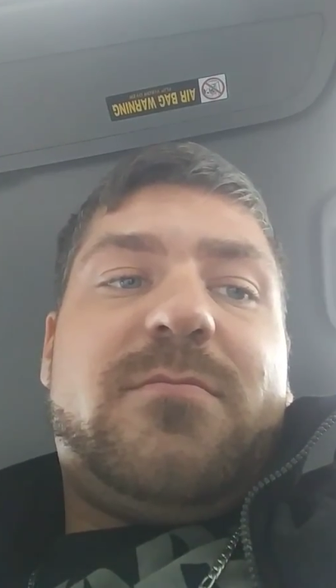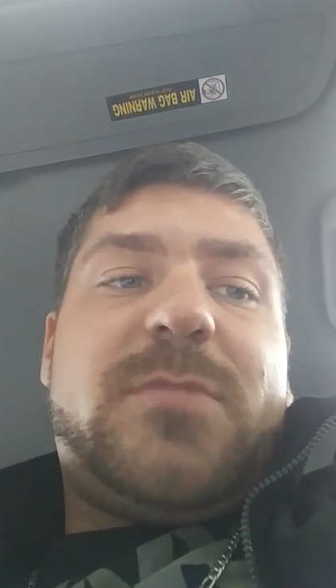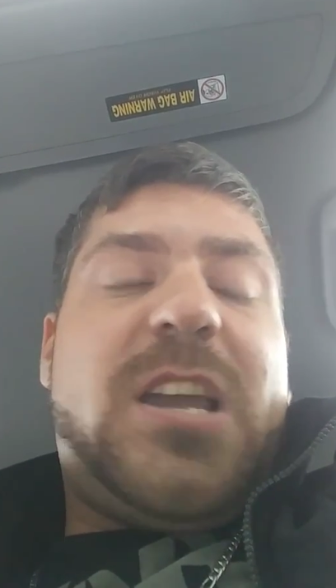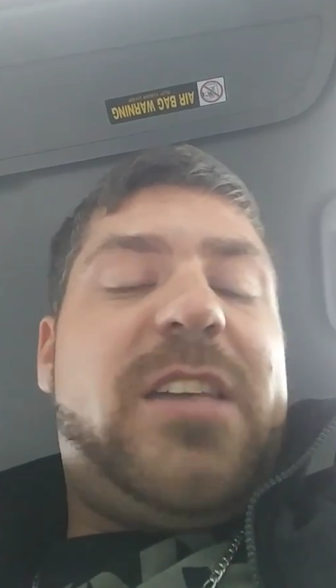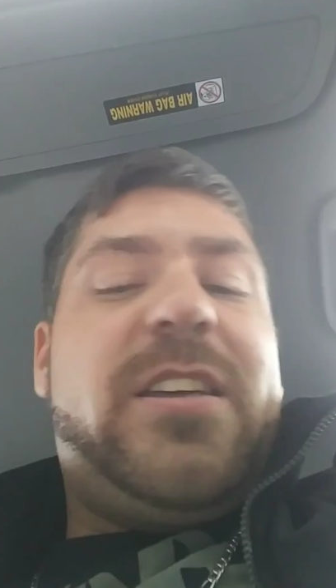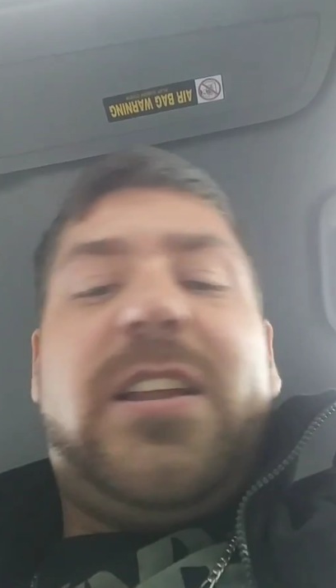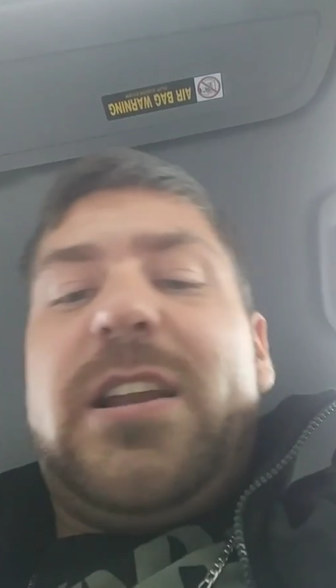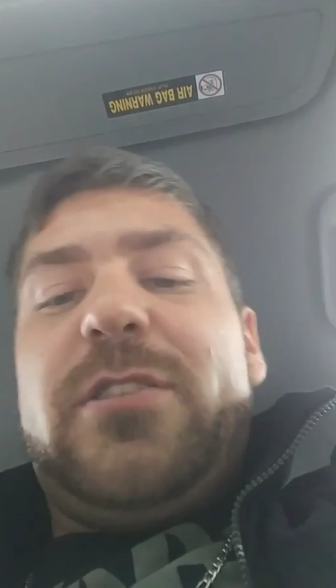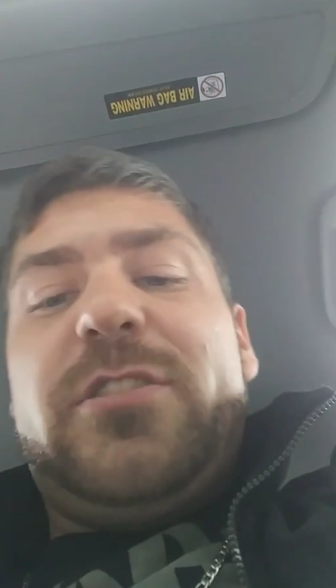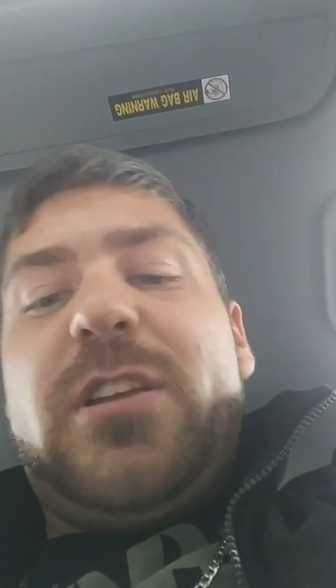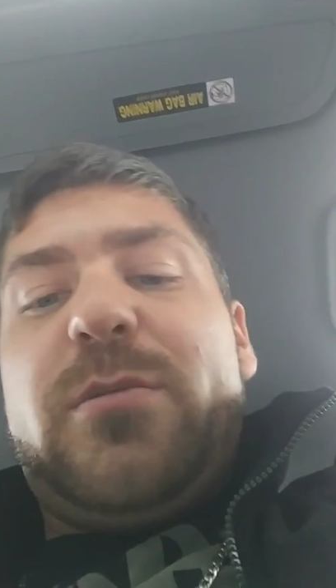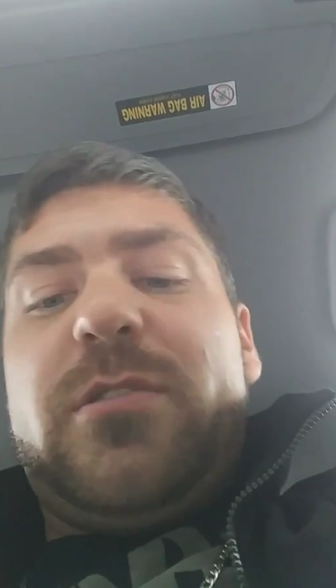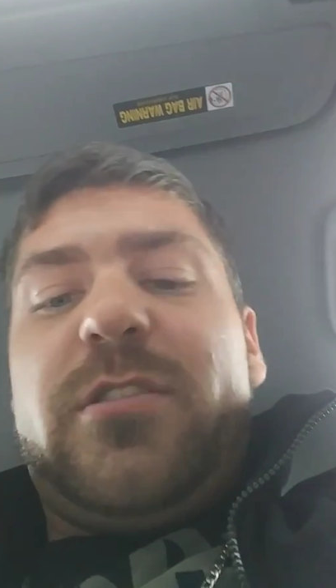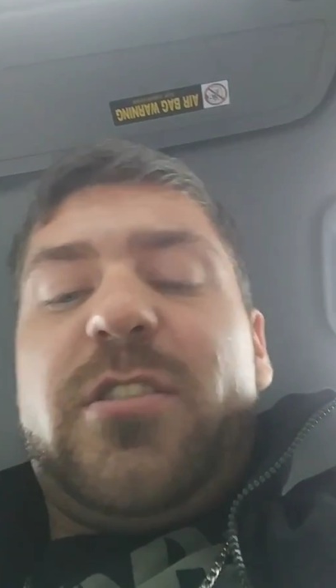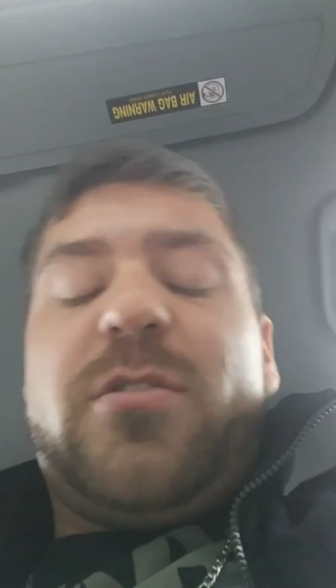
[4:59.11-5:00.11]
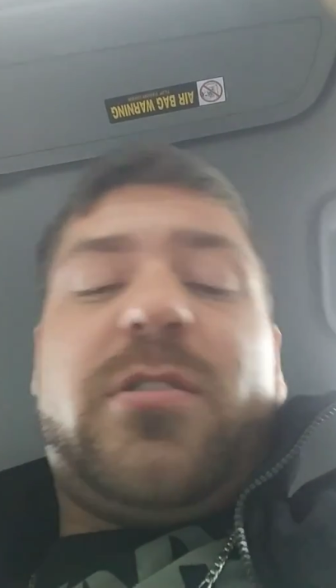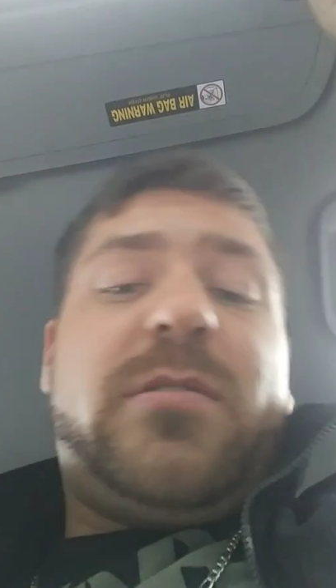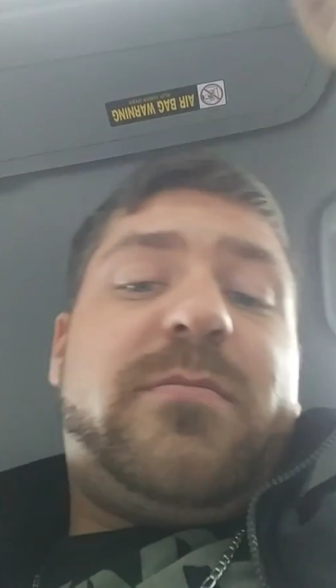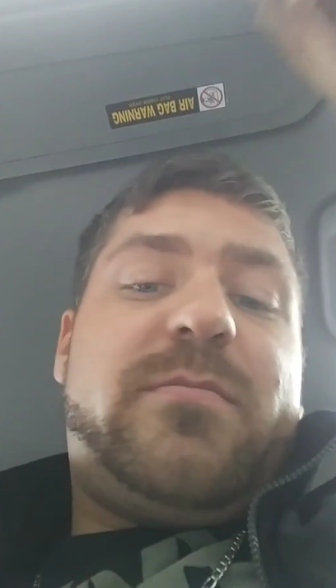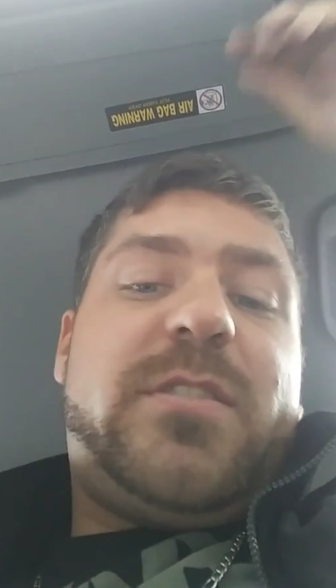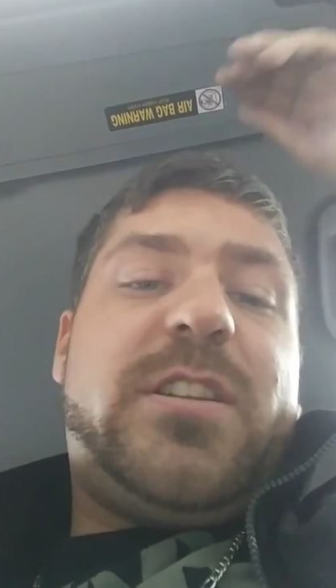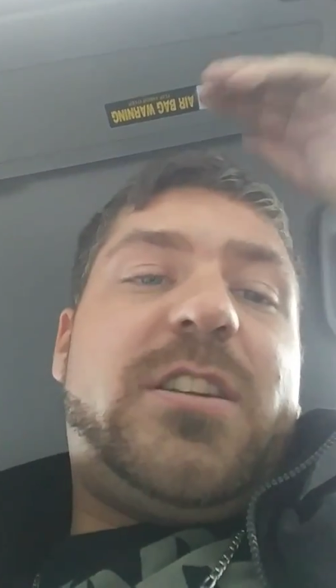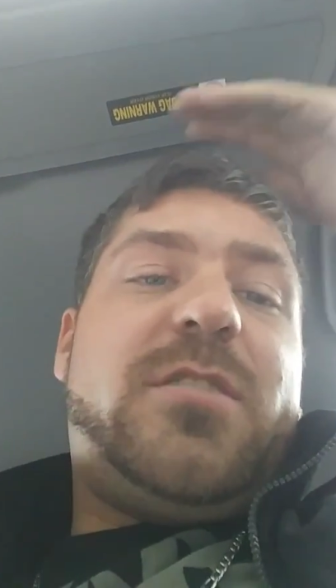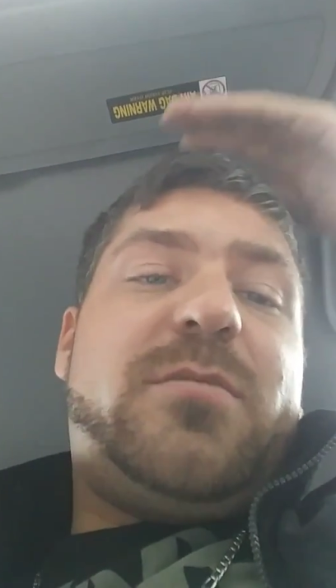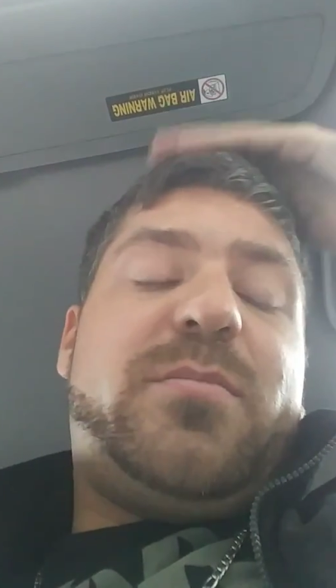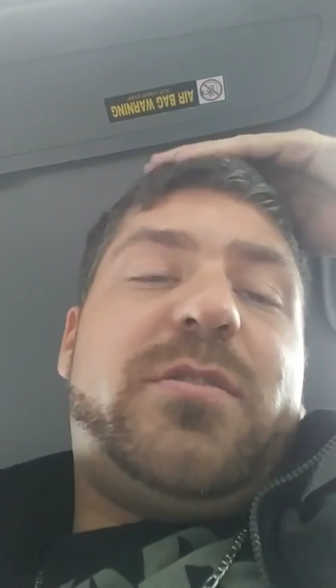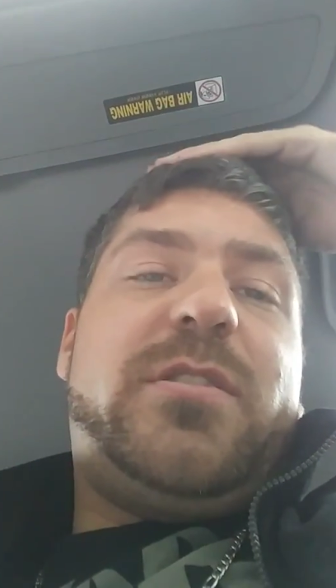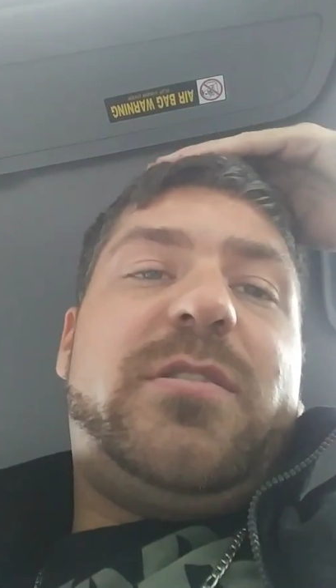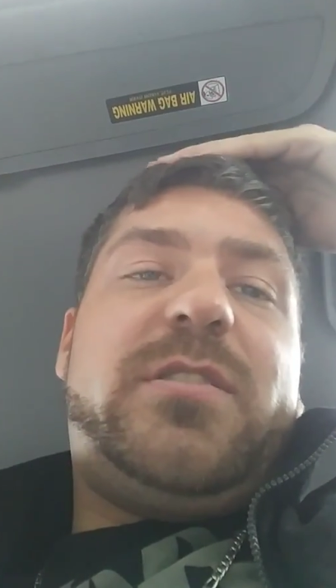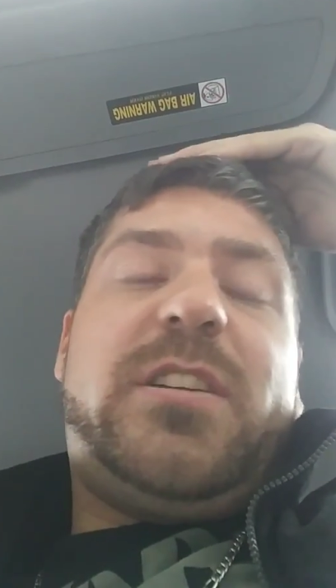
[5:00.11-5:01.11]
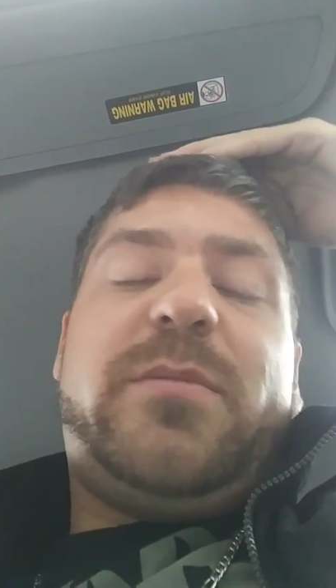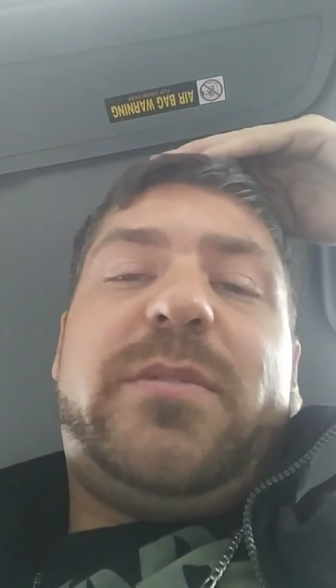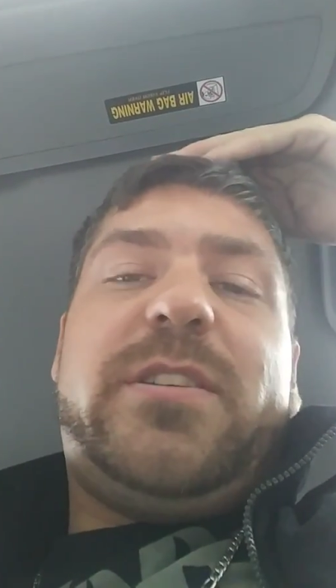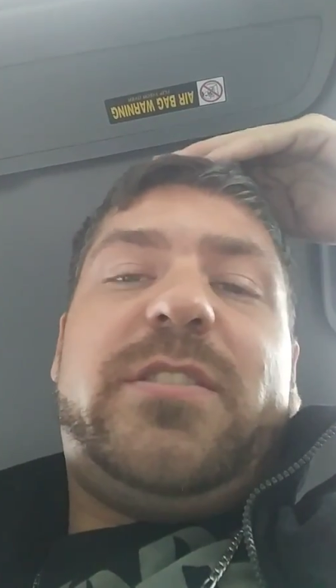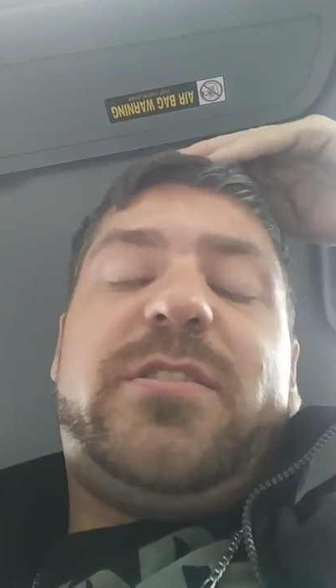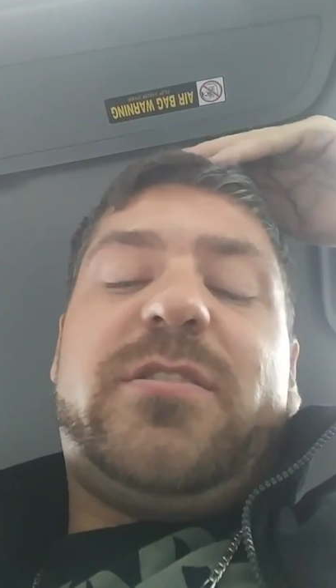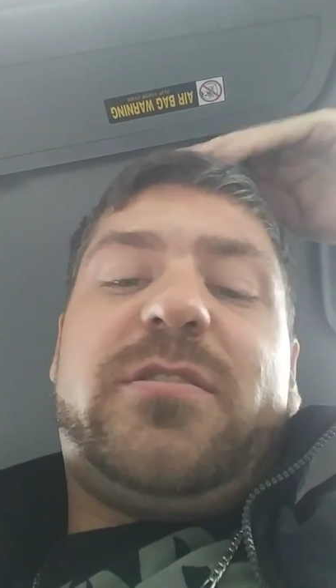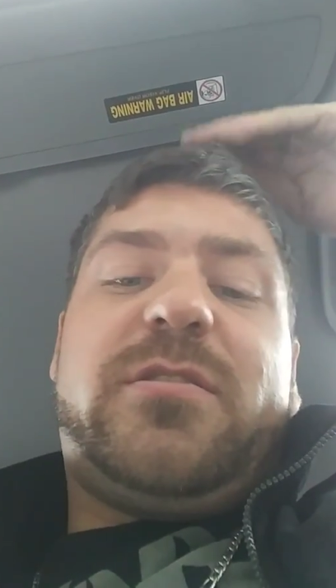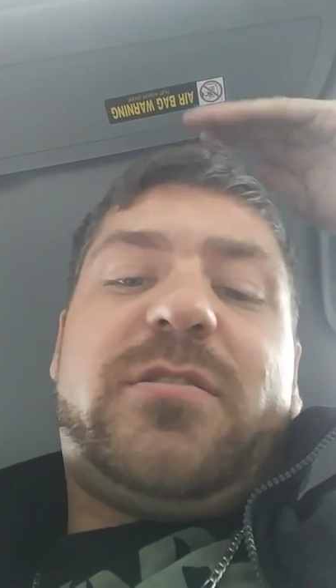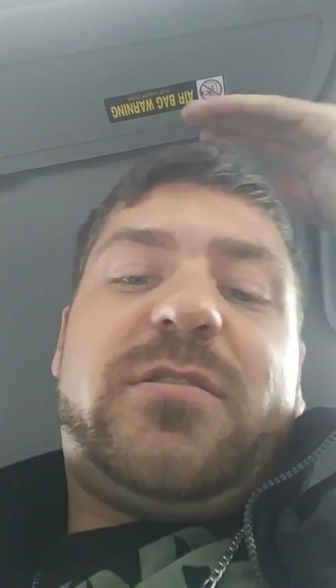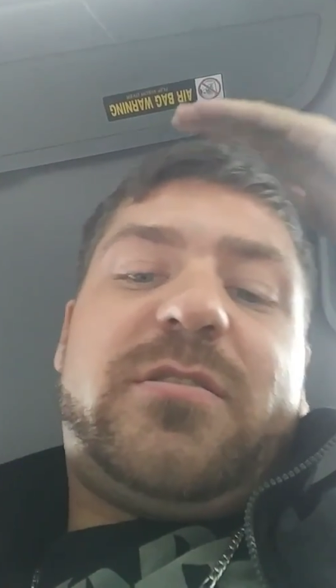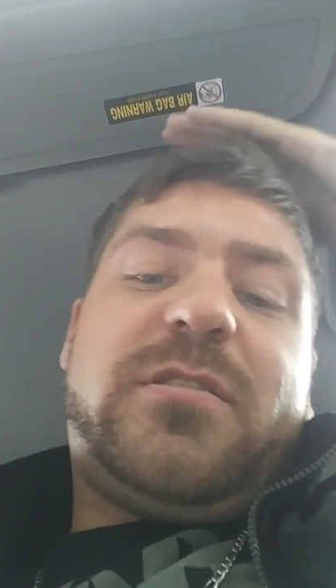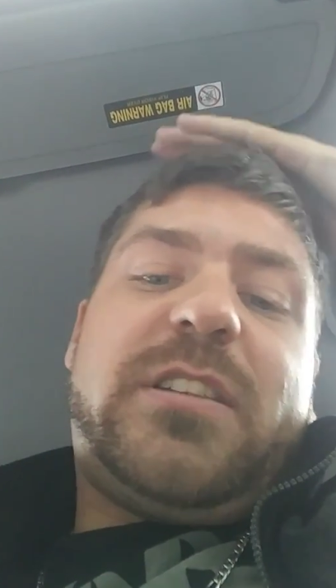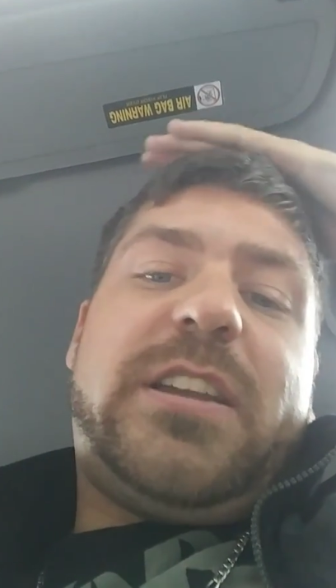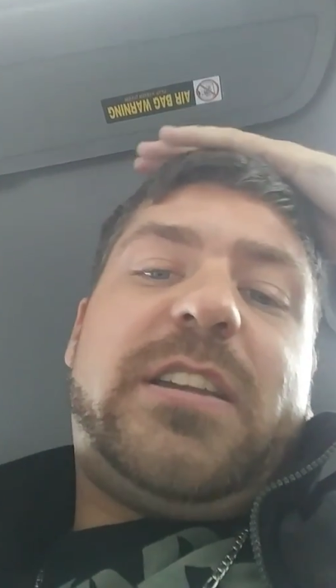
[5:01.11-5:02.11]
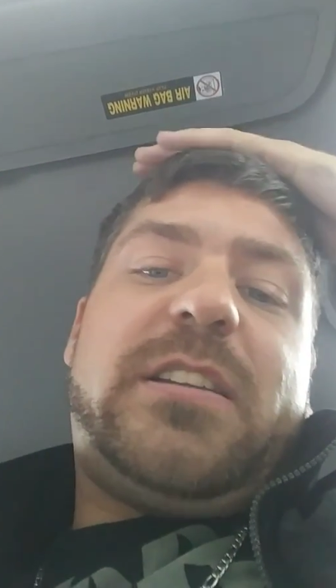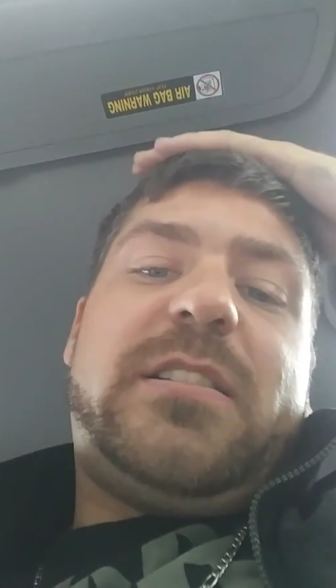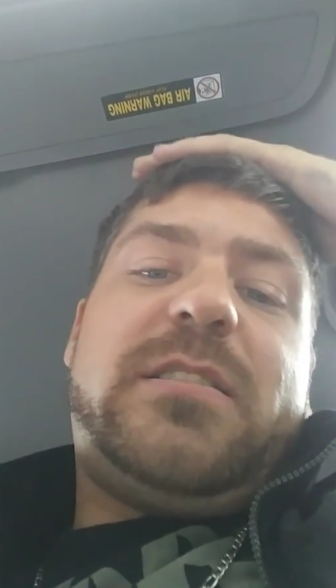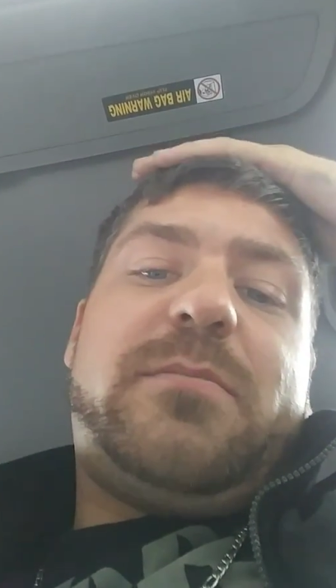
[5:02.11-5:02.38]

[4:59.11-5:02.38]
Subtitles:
And then I was able to do it, you know. But I mean, just like